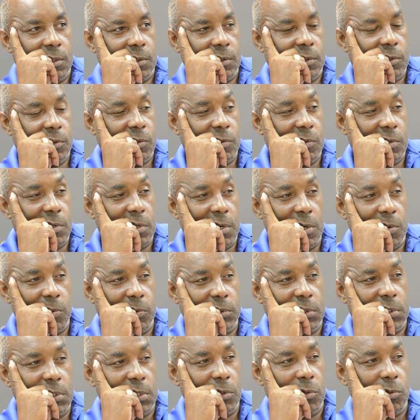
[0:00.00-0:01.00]
so I, I,
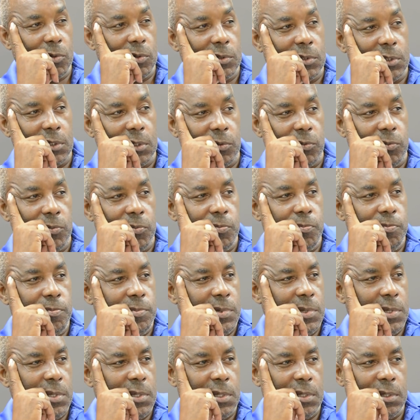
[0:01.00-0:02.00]
would say those are the
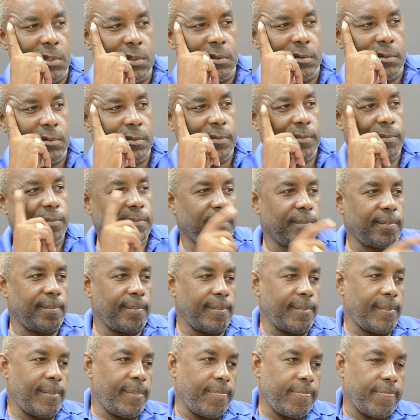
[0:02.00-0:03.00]
main,
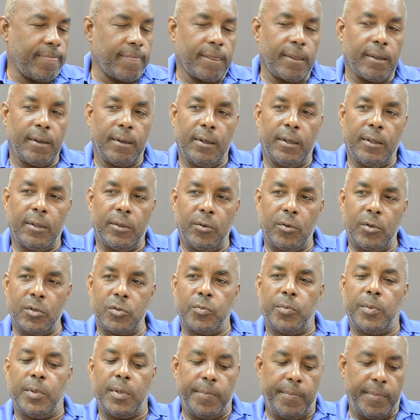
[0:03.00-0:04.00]

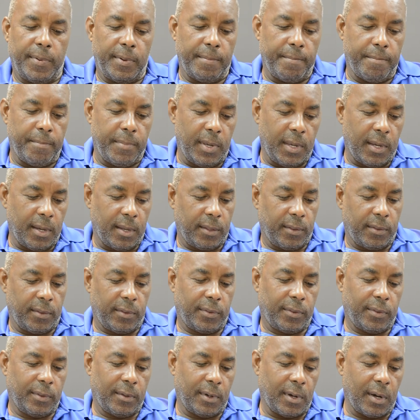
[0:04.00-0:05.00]
those would be the main
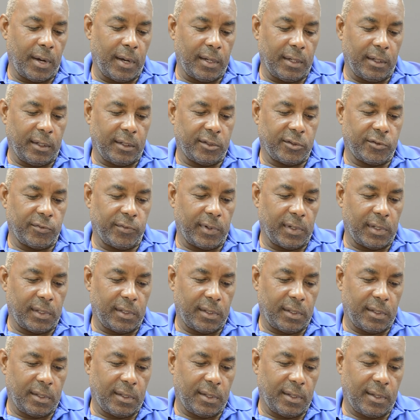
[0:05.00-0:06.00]
highlights
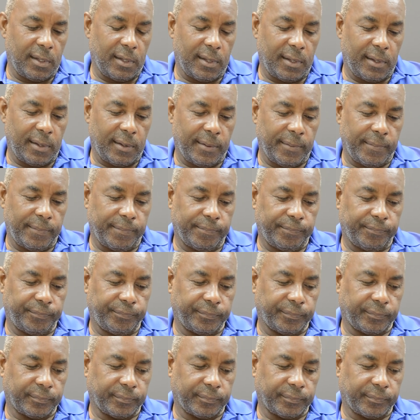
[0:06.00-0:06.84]
really. Um,